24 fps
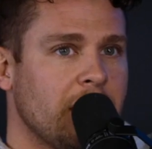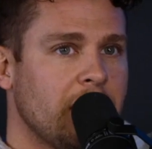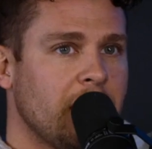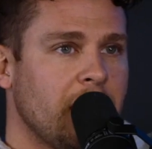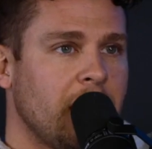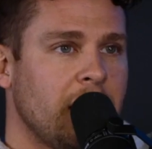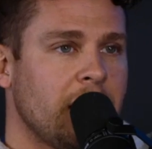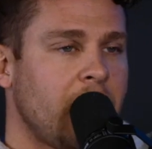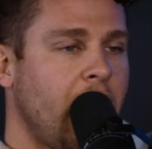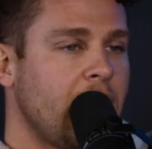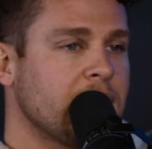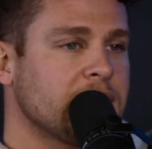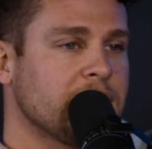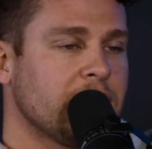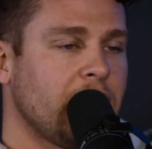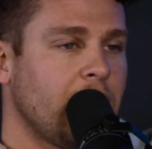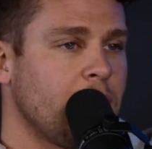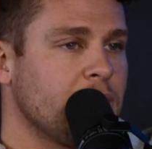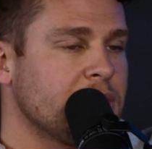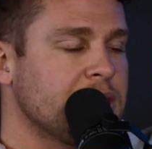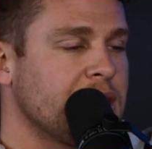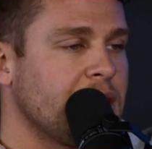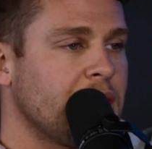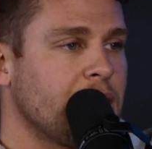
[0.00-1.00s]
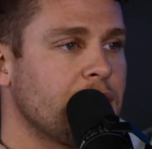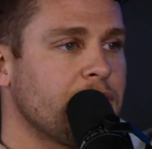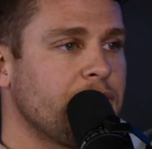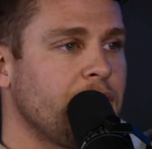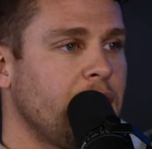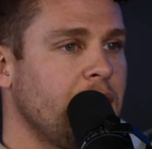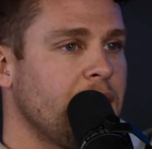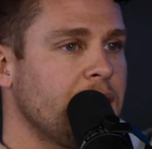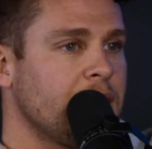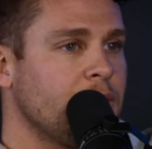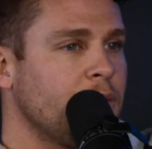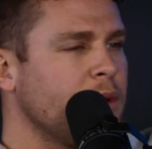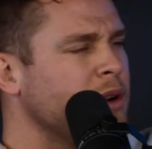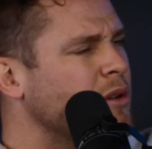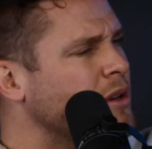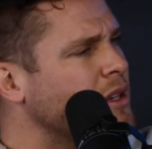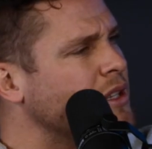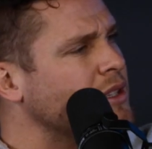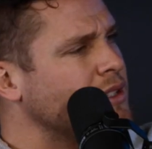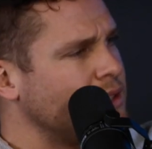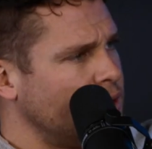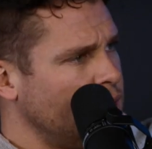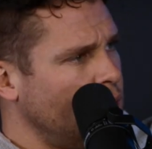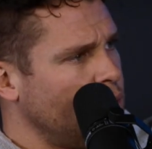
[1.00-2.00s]
And Ashley and I were terrified. We were
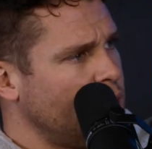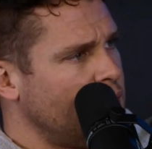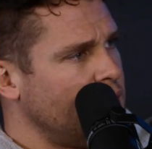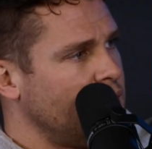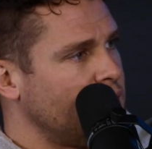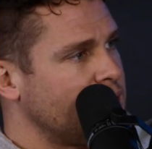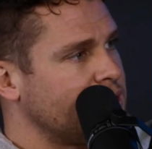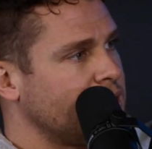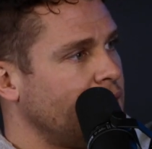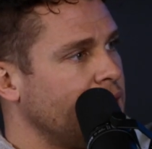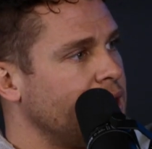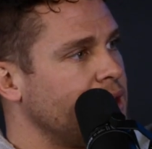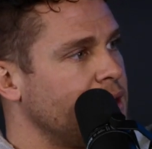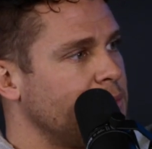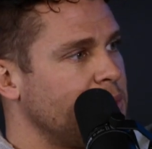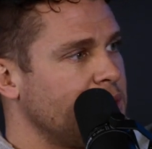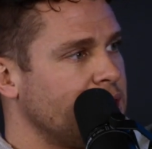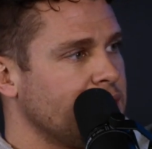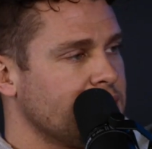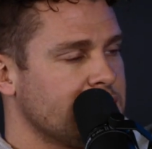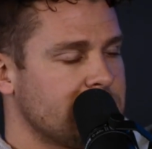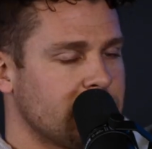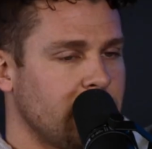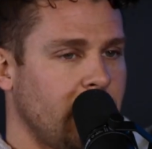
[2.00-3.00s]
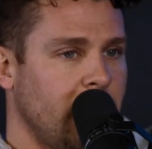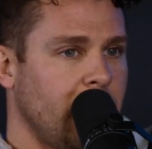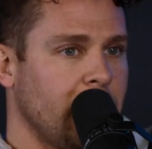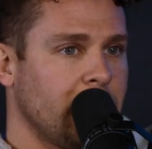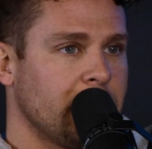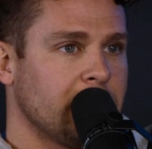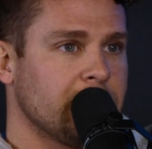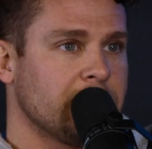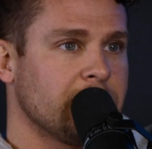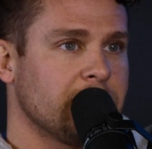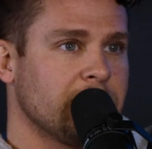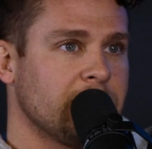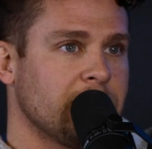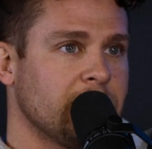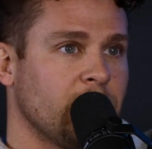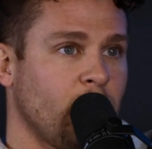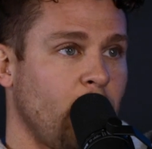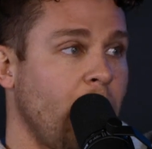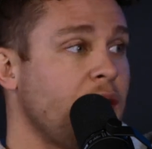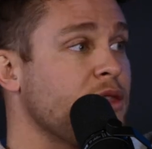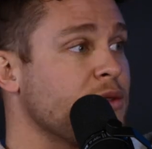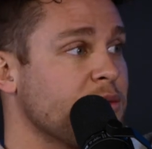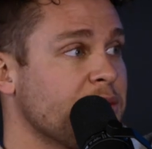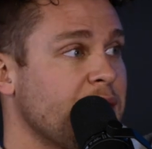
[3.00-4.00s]
low-key excited because, wow, the
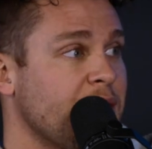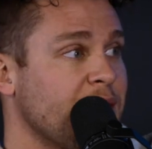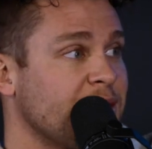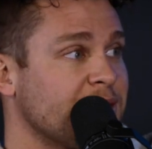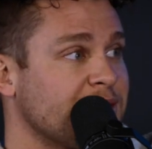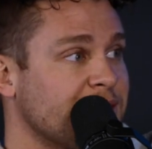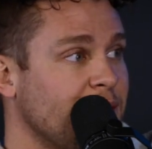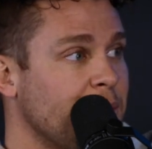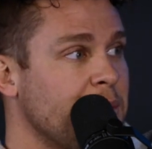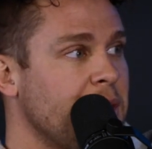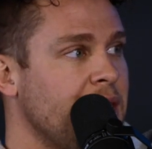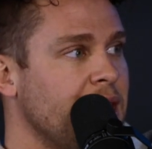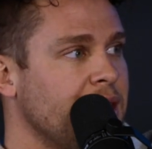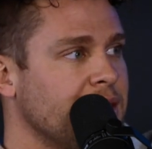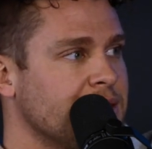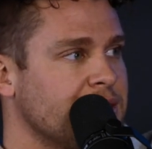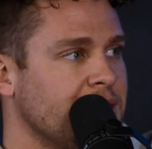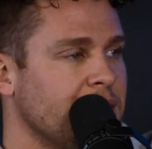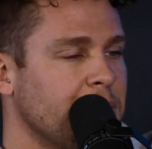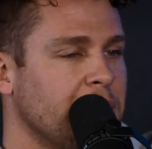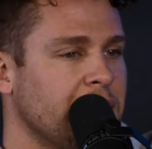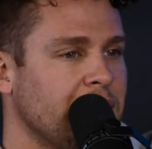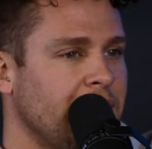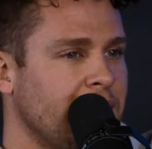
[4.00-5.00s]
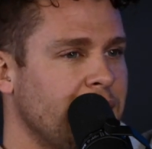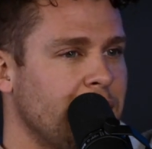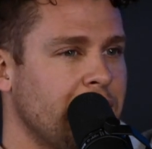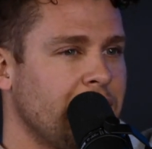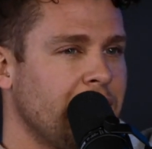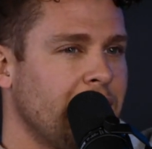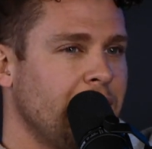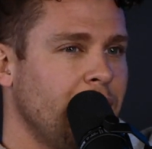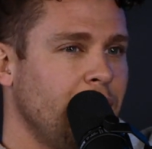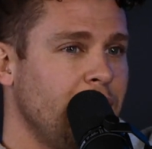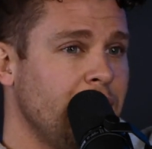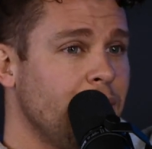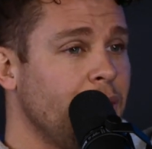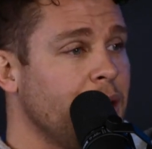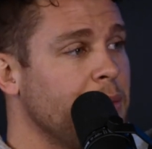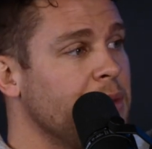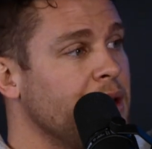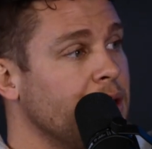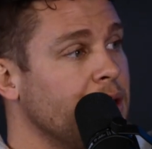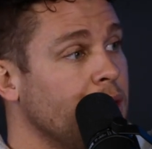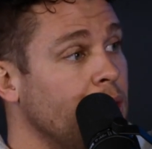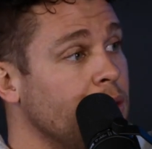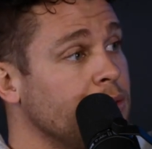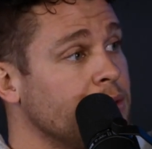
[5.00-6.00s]
weather there is amazing. But, we didn't want to
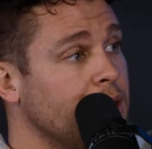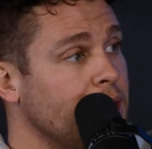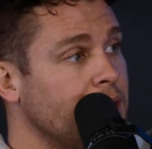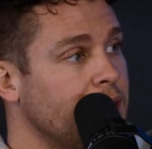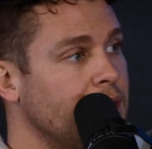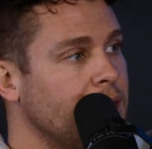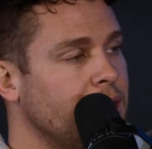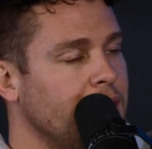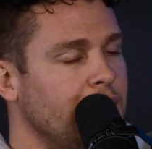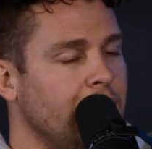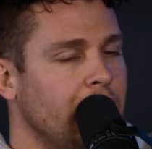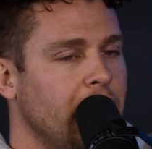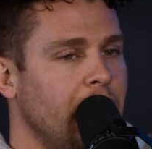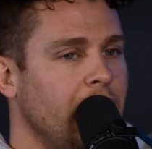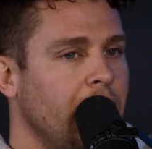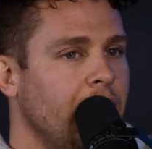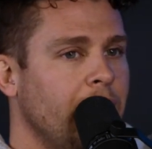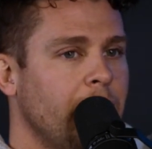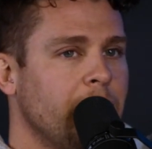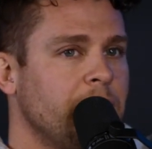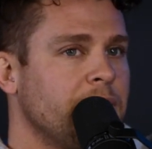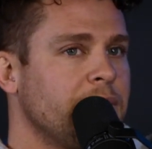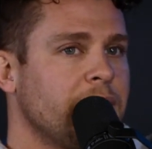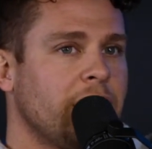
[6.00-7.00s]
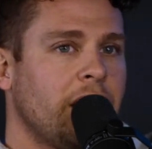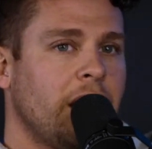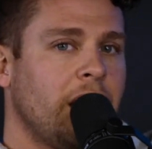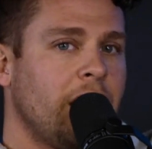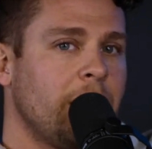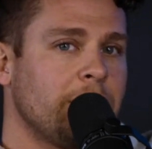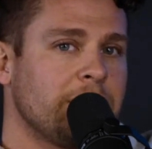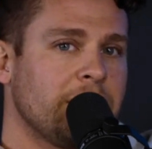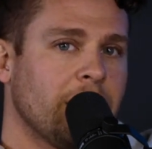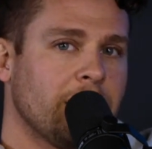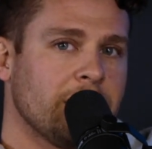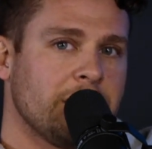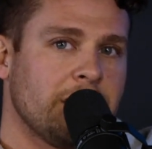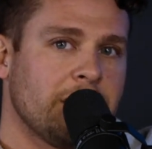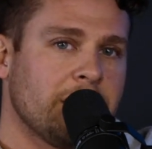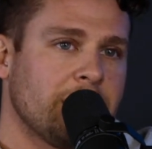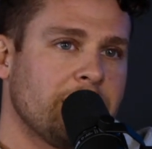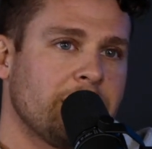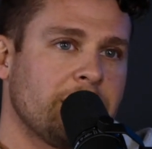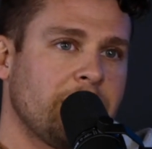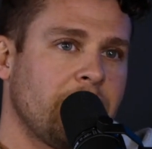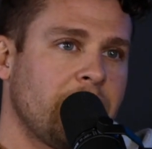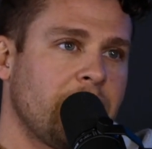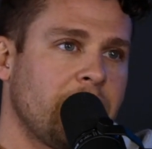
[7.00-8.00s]
be lonely. And I'm telling you,
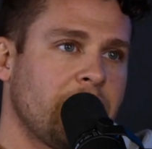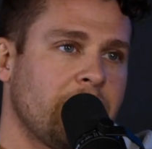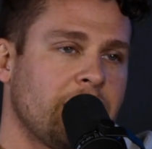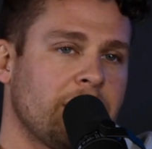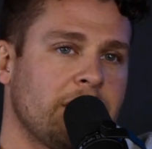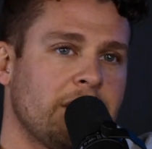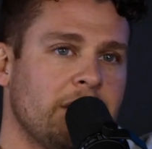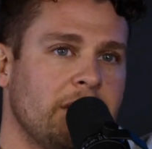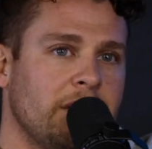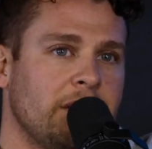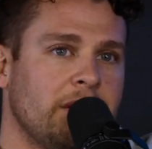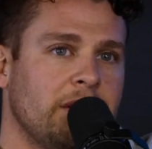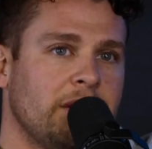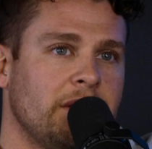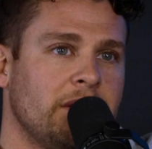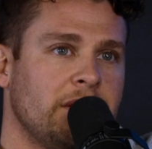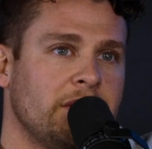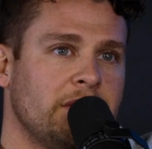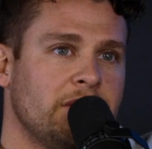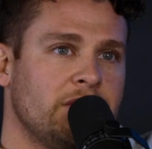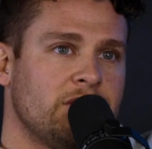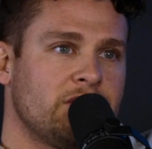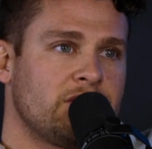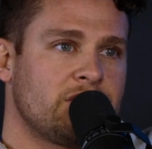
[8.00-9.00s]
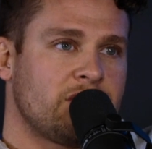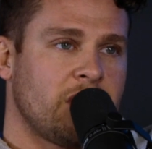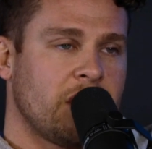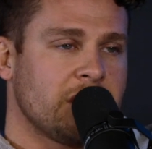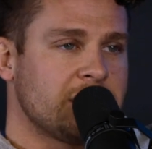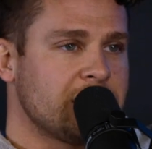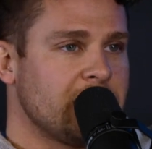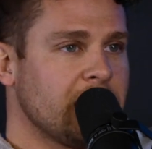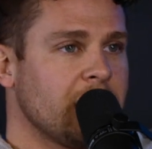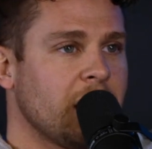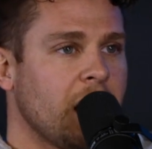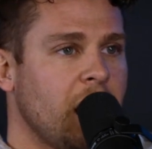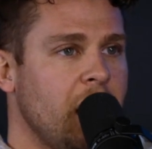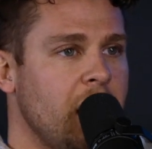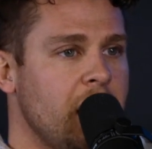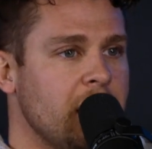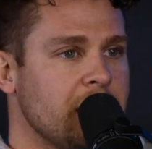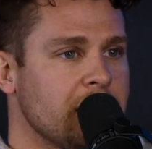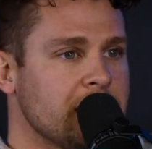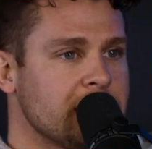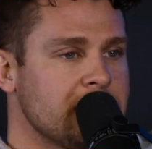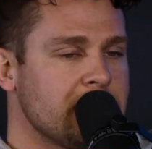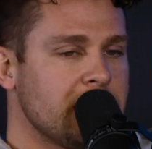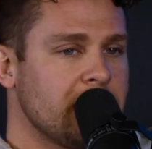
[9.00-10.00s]
trusting God
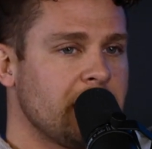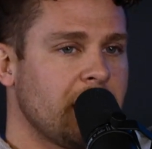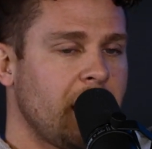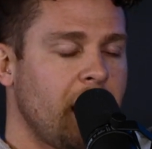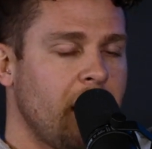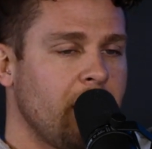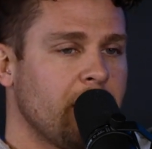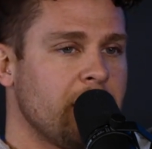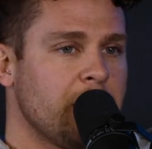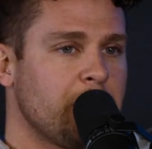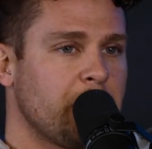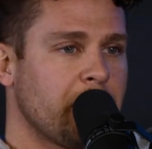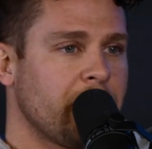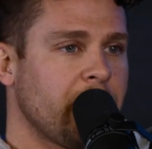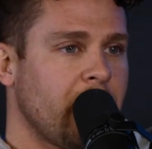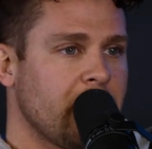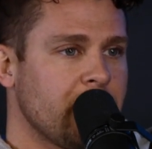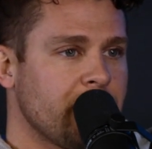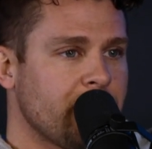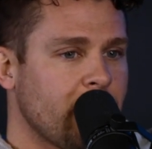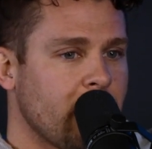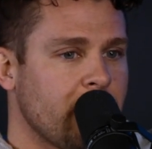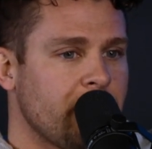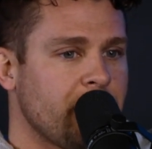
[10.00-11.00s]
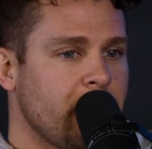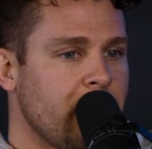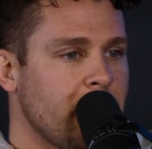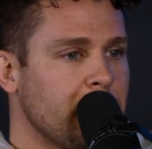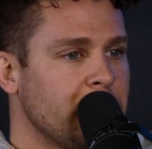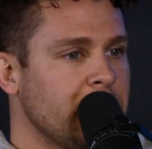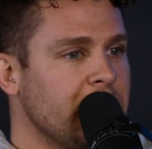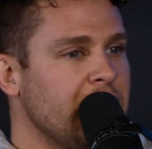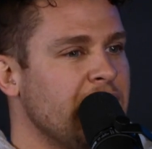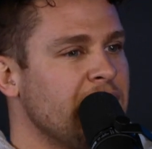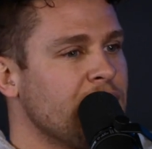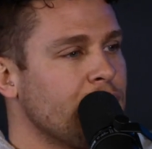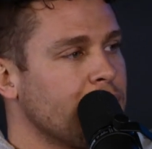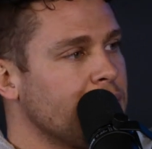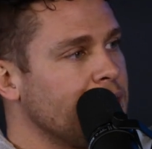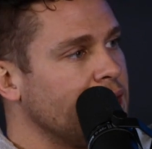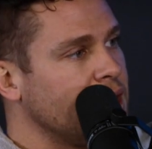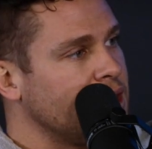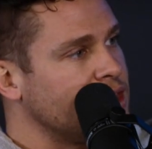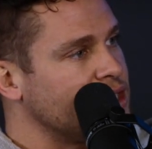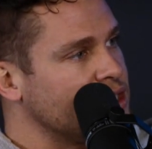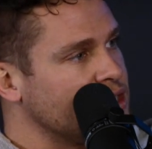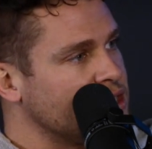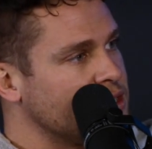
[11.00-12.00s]
and seeing how he provided for our family in the
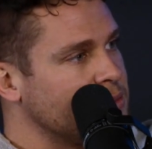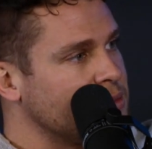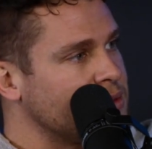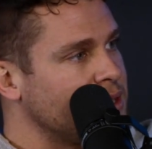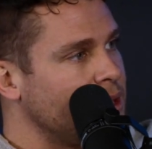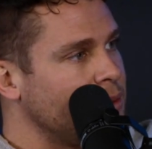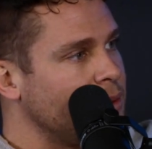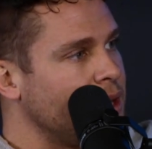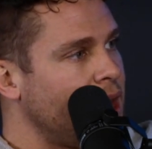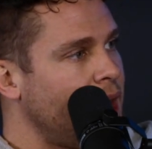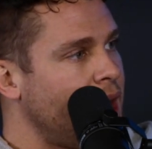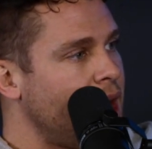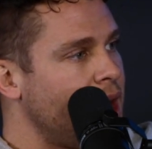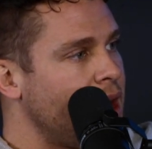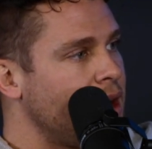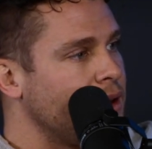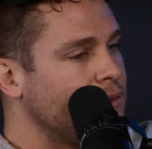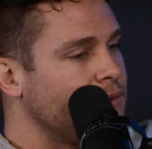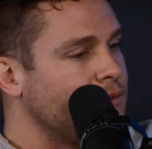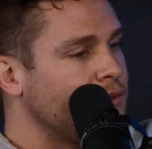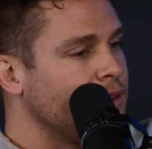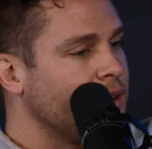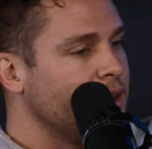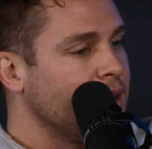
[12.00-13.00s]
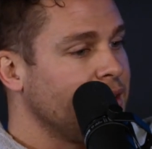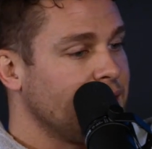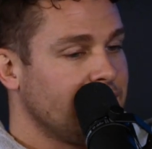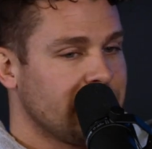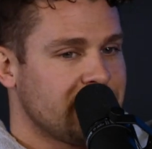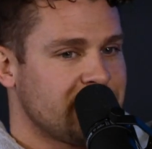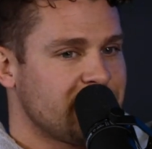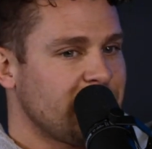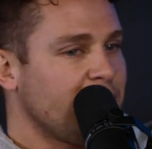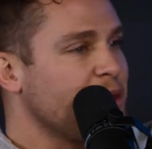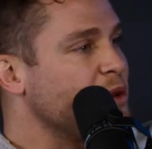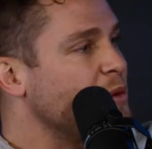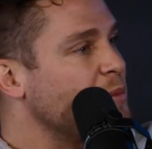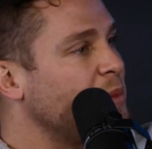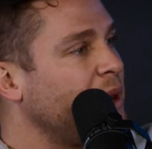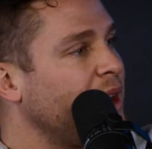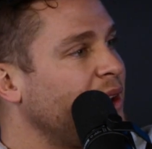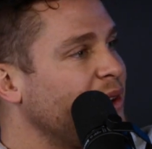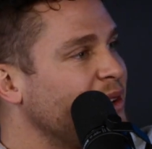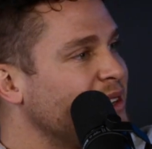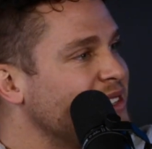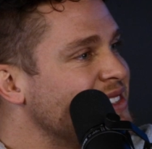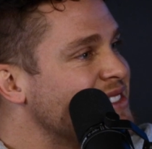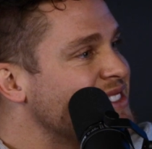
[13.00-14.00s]
relationships that we have, Southern
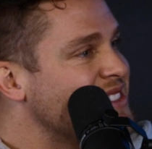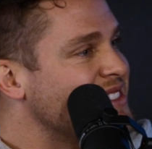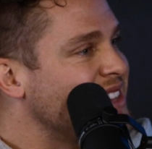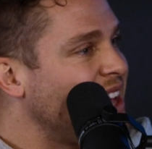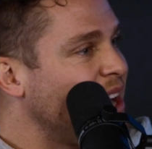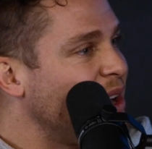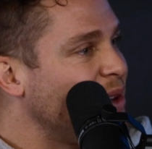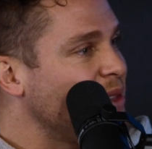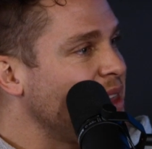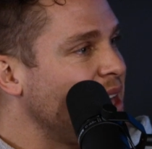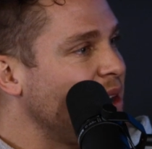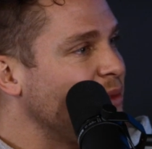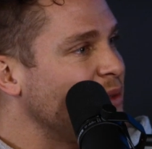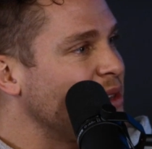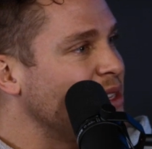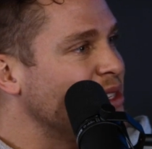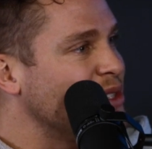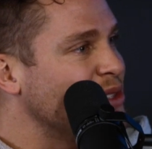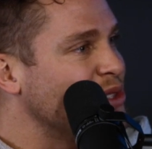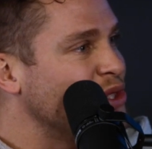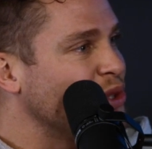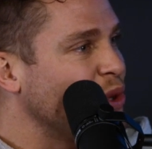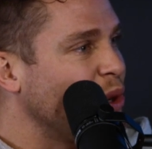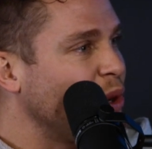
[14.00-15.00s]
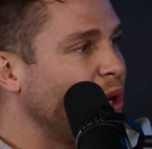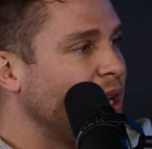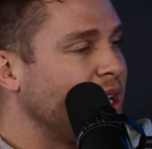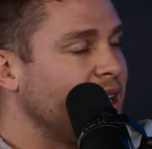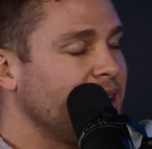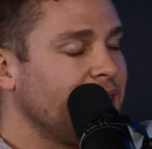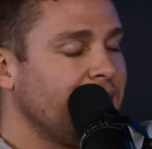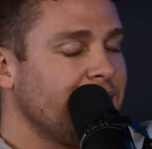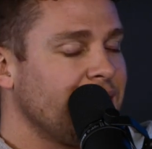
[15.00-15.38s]
parents now that we enjoy,